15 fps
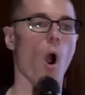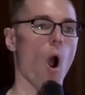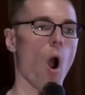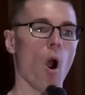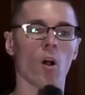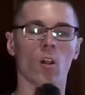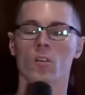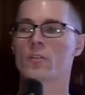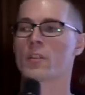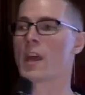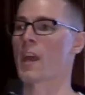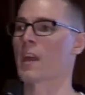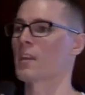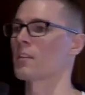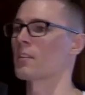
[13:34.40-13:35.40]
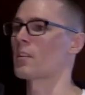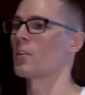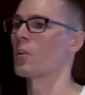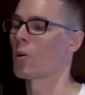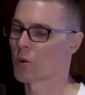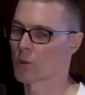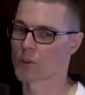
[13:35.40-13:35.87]
all of the A&T
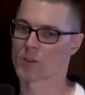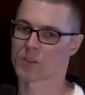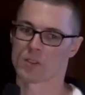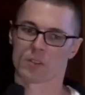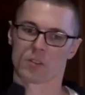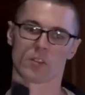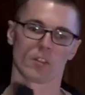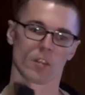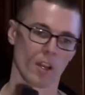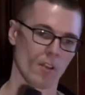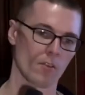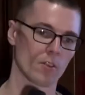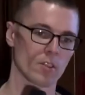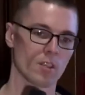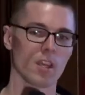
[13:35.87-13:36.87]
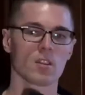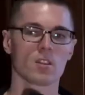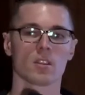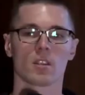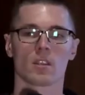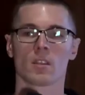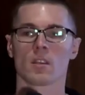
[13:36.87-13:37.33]
holders into the
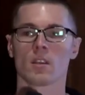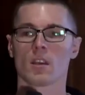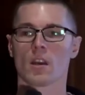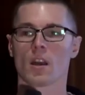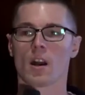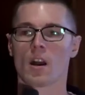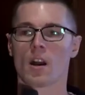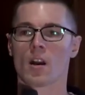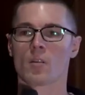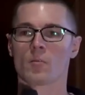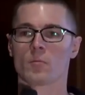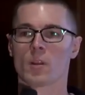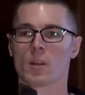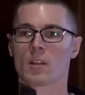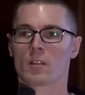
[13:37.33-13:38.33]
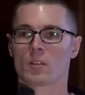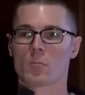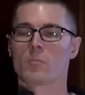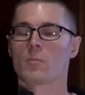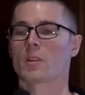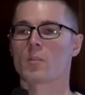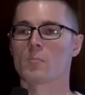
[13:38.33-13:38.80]
conversation and
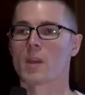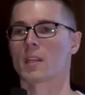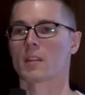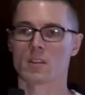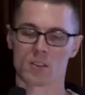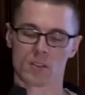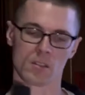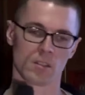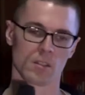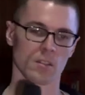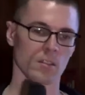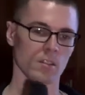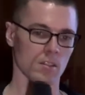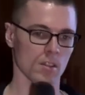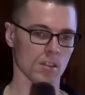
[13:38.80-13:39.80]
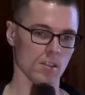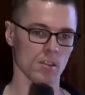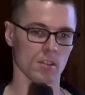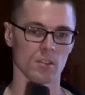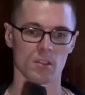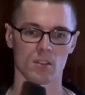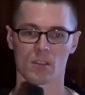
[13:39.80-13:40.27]
to make these
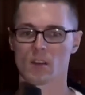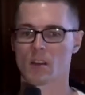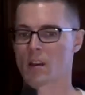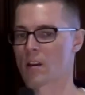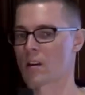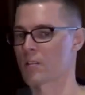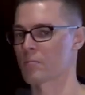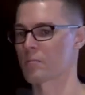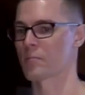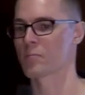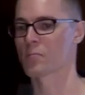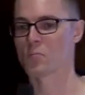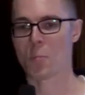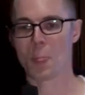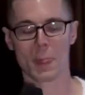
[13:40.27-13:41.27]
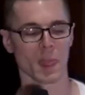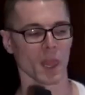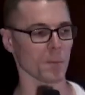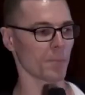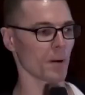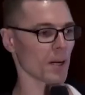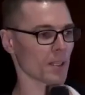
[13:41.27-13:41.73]
decisions.
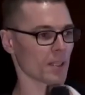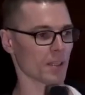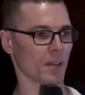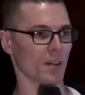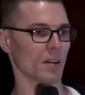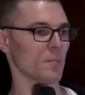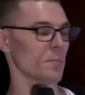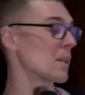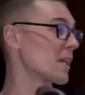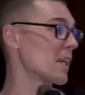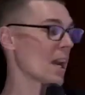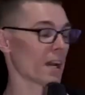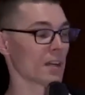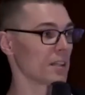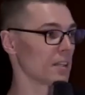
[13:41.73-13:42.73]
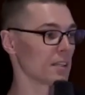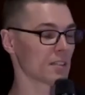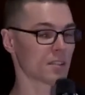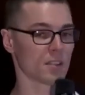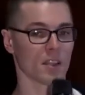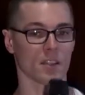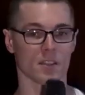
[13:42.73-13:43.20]
But yeah,
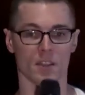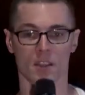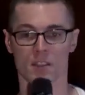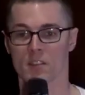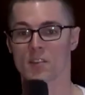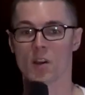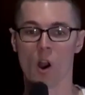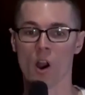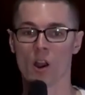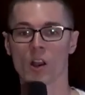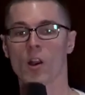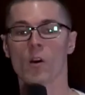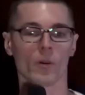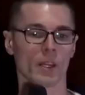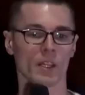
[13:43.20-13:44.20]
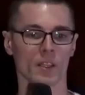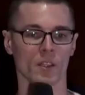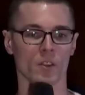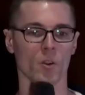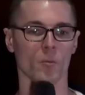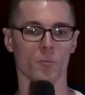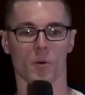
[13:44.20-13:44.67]
it's an
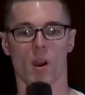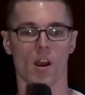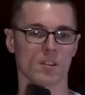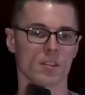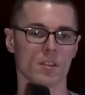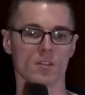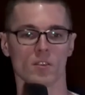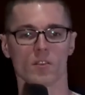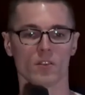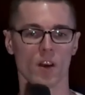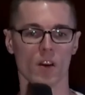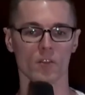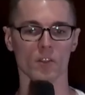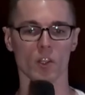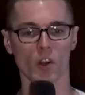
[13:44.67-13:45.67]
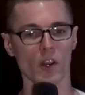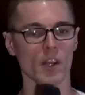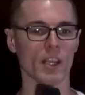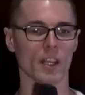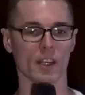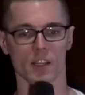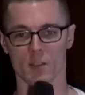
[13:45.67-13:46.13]
ongoing process of
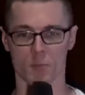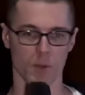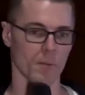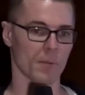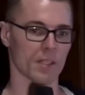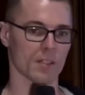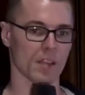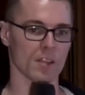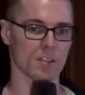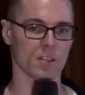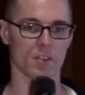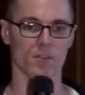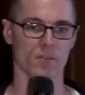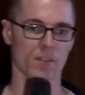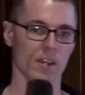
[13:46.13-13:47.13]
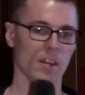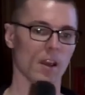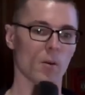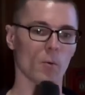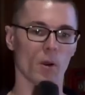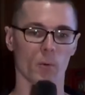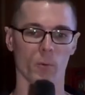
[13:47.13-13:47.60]
learning and experimentation to find
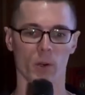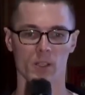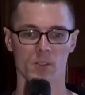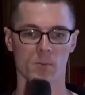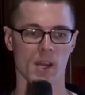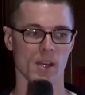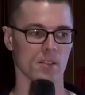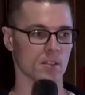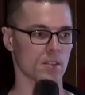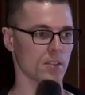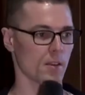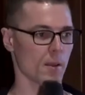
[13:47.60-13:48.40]
out what works best.